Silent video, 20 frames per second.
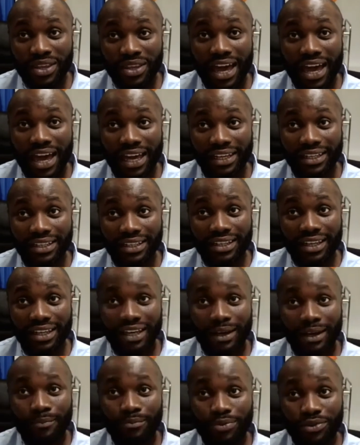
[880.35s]

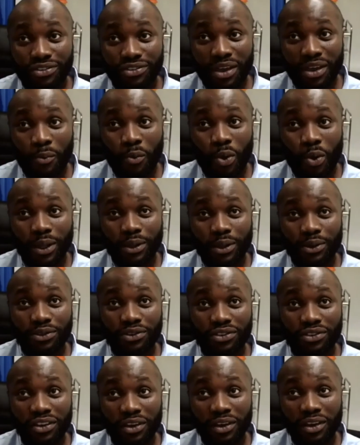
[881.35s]
and
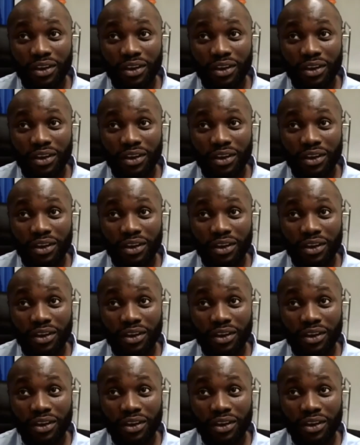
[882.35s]
someone's